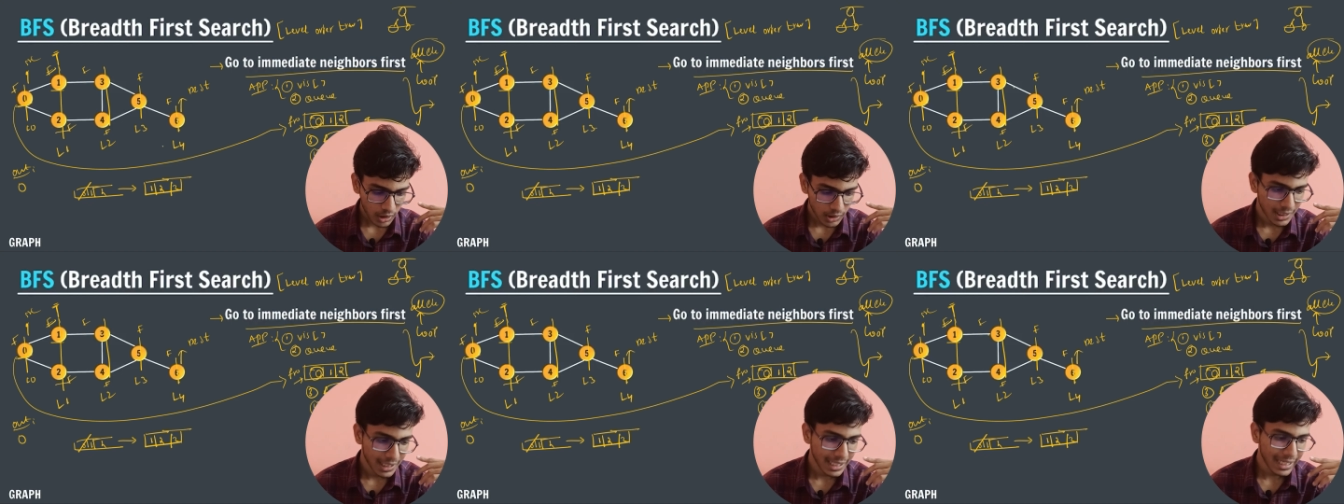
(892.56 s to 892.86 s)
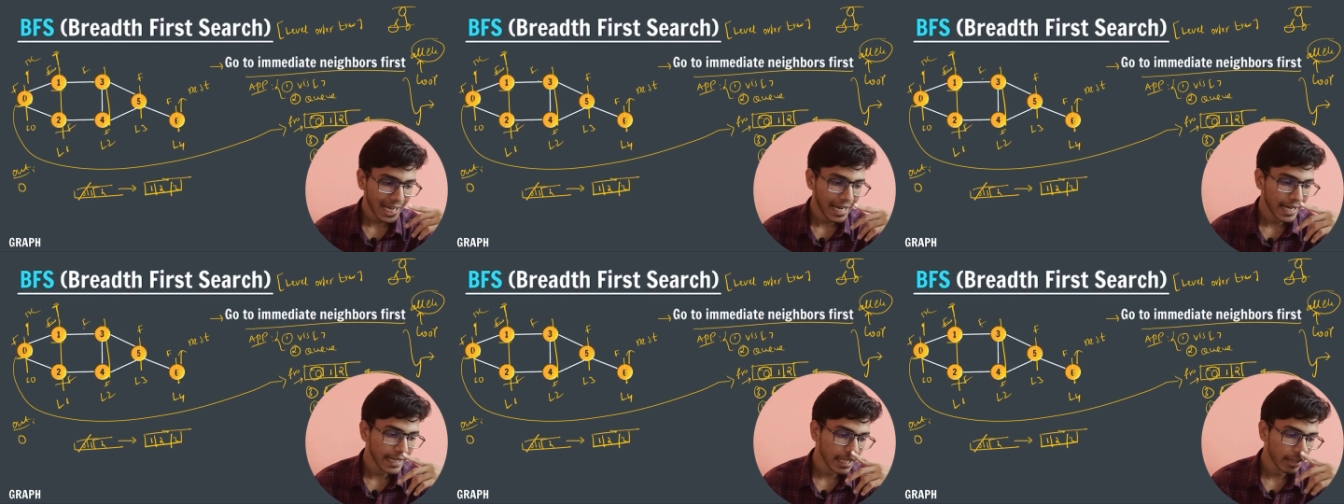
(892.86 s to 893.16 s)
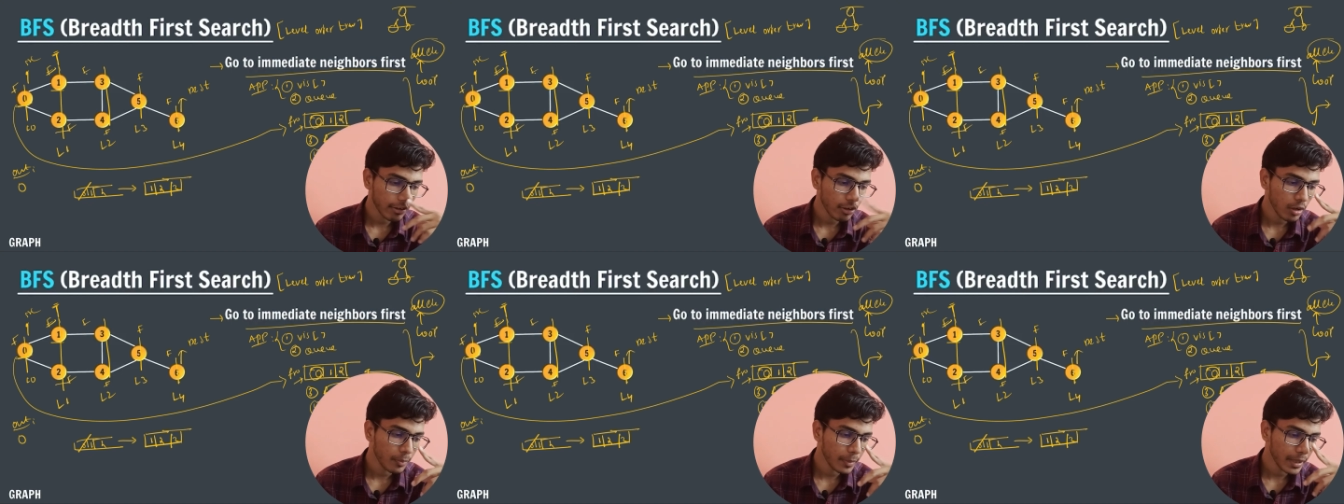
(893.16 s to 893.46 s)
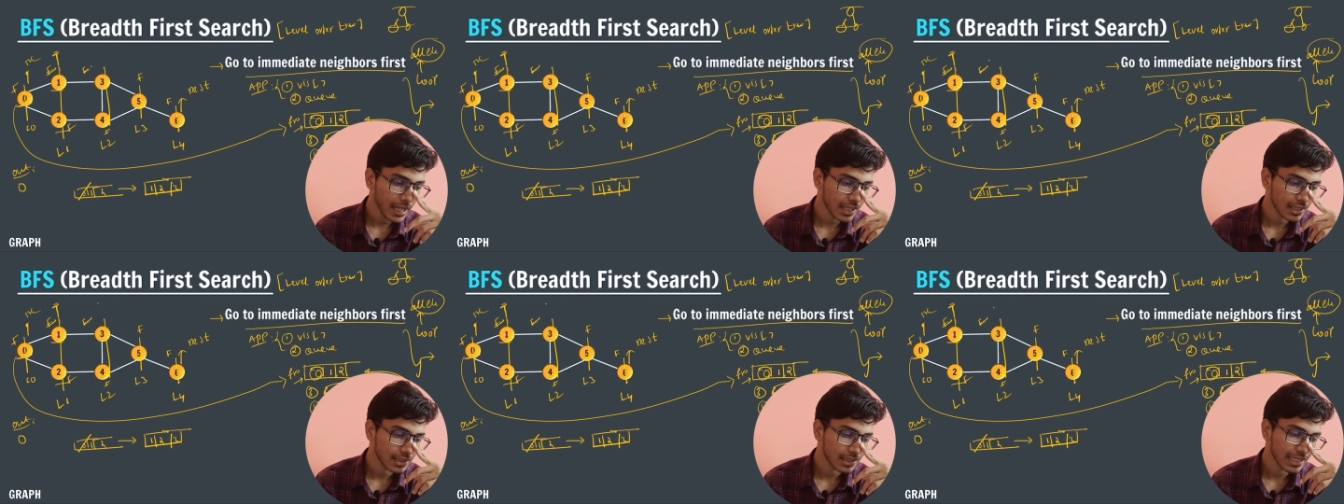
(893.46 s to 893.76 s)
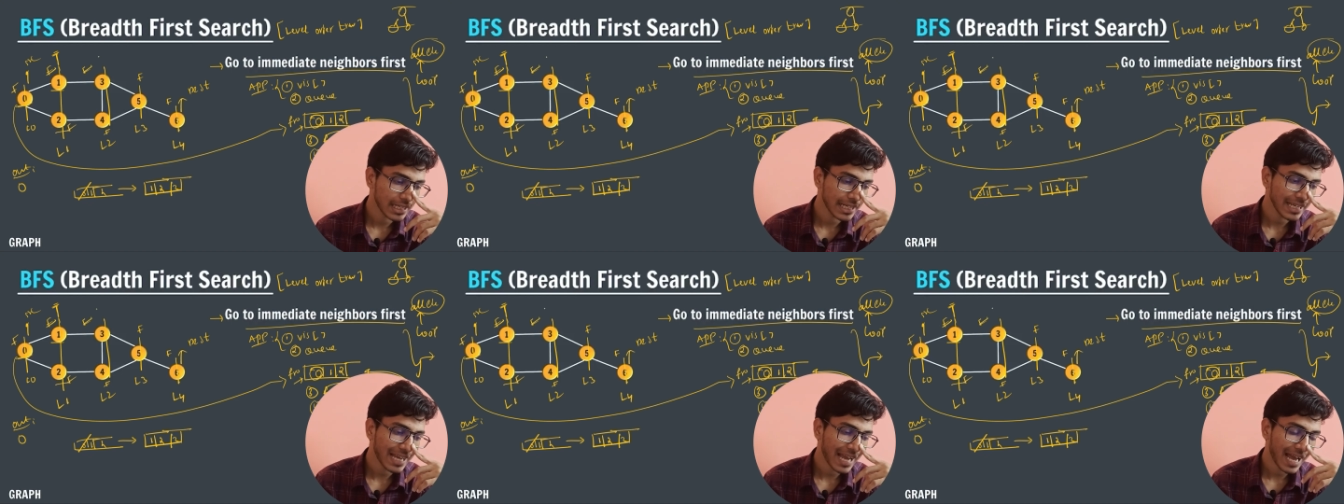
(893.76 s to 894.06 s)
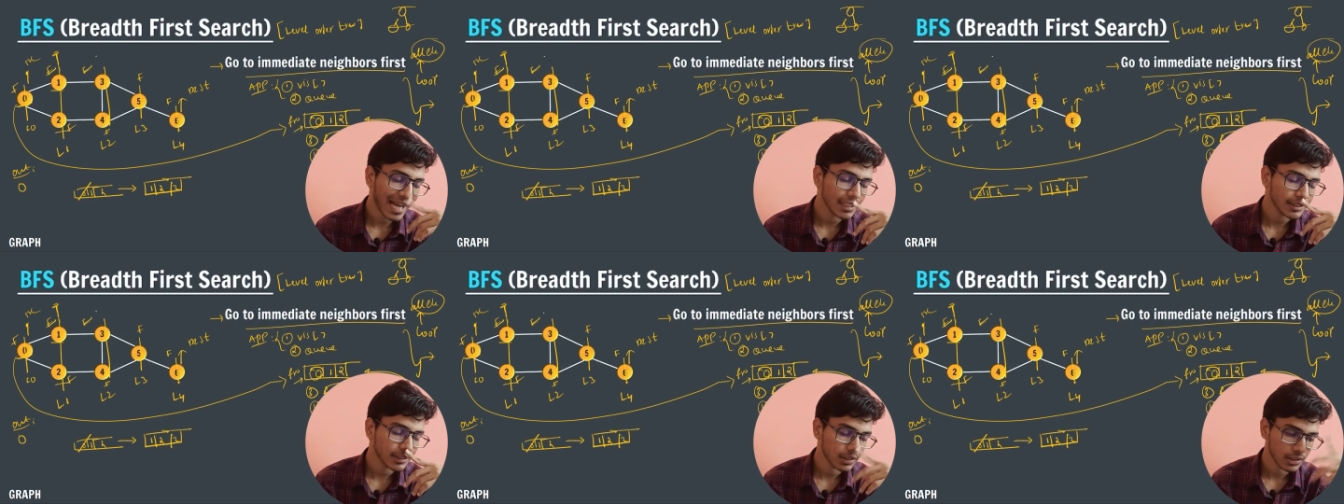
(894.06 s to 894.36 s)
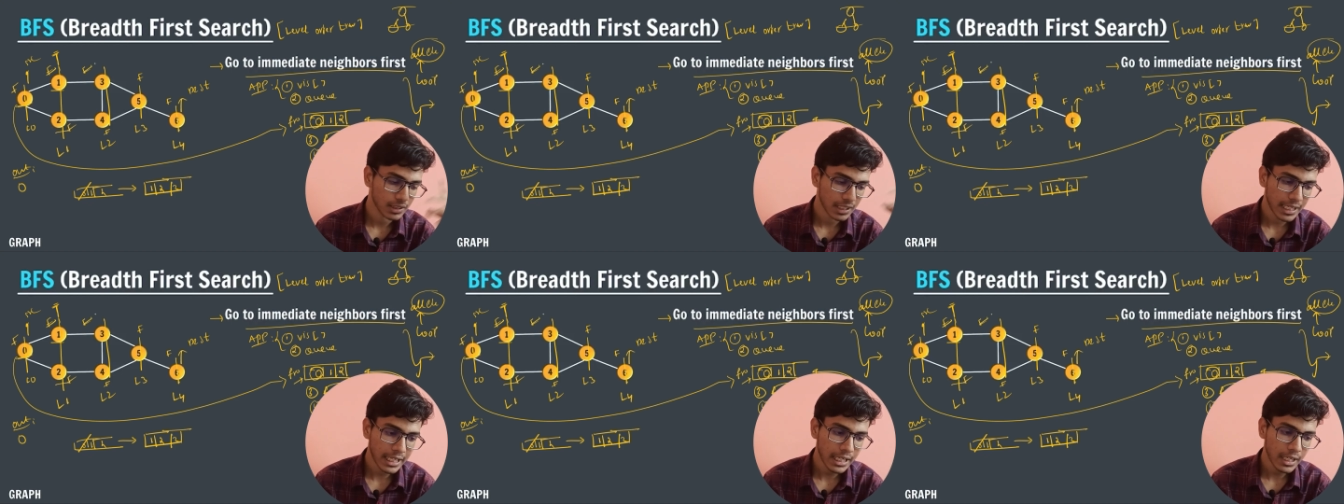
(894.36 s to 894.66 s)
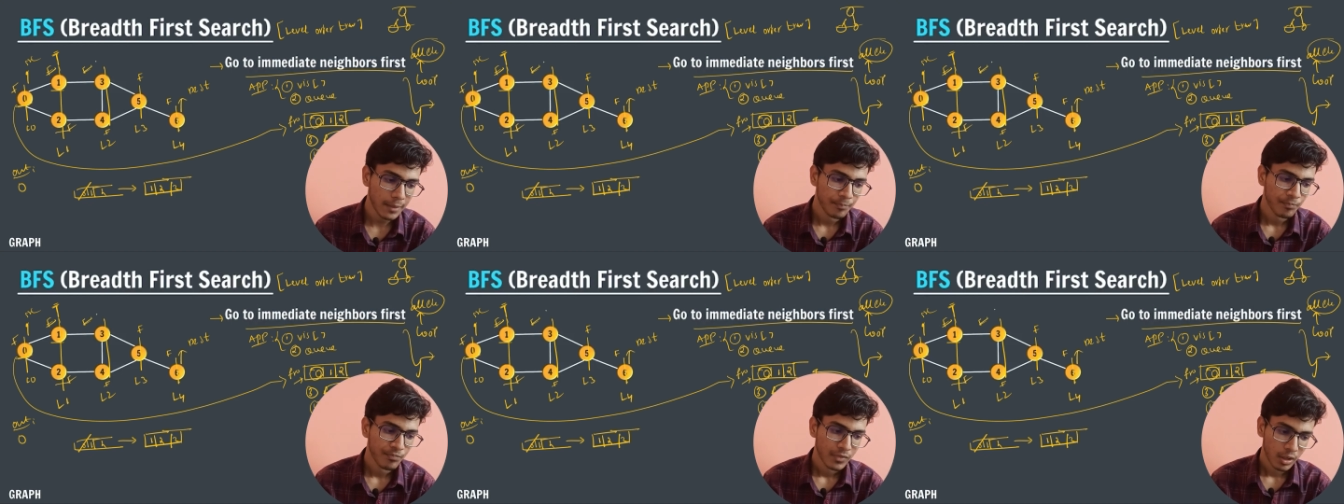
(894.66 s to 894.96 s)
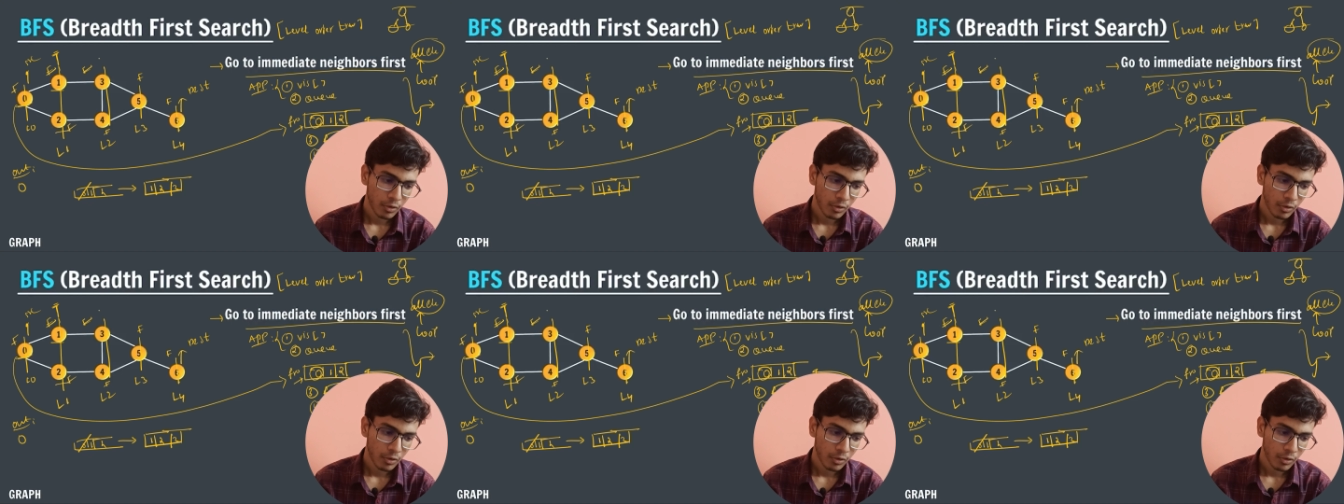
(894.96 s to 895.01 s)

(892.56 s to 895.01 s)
3 and I will make 3 as 3